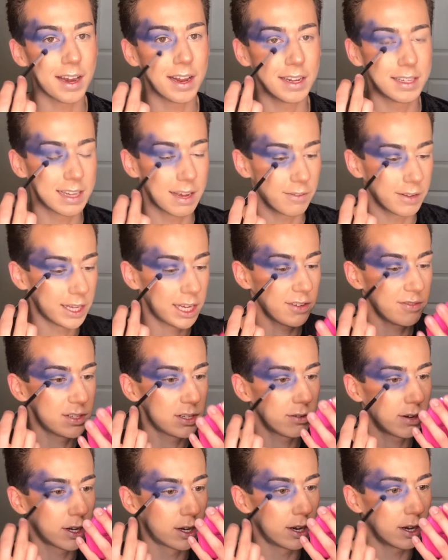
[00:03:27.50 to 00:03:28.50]
and it definitely
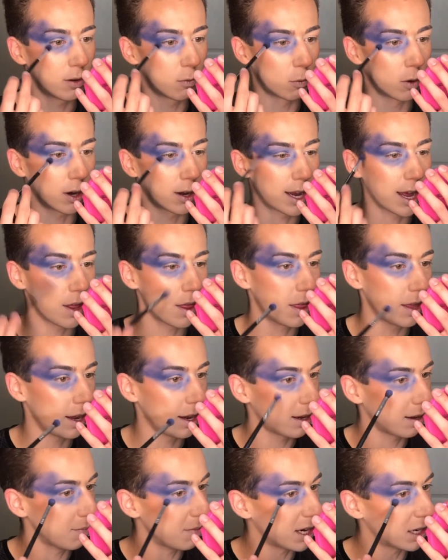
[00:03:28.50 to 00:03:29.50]
gives you a good work
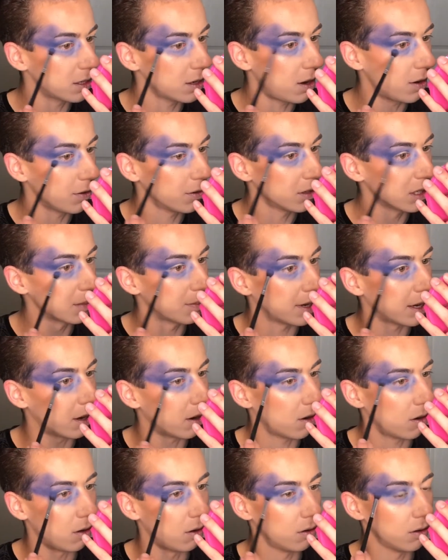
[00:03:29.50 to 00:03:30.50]
ethic, McDonald's, but
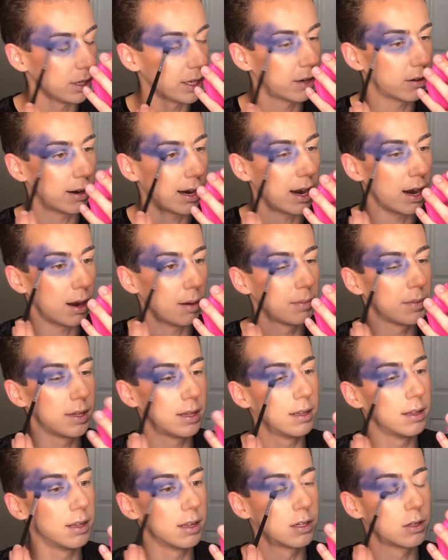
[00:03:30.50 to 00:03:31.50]
holy crap,
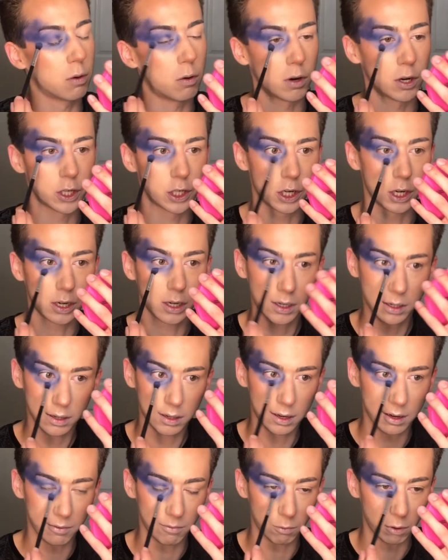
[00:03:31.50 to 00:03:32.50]
the
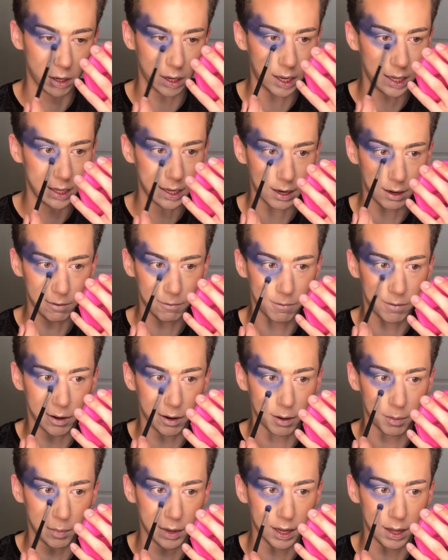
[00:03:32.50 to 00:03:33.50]
torture of working there
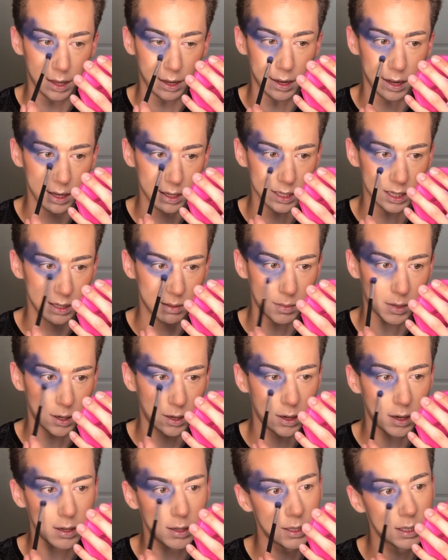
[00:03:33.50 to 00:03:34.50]
from the
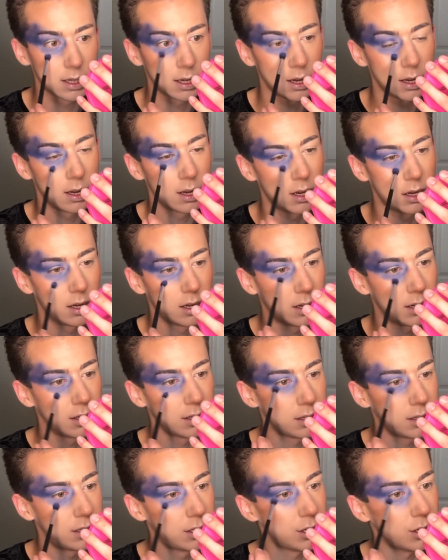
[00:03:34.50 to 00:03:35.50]
customers
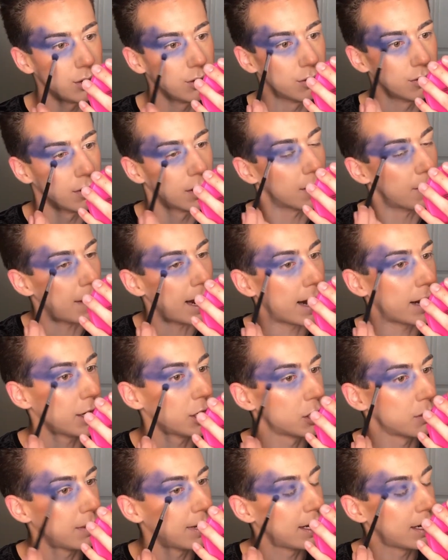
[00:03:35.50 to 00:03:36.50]
to the
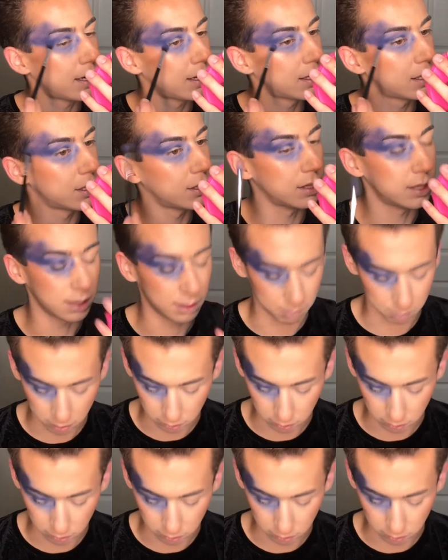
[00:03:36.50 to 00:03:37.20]
management to the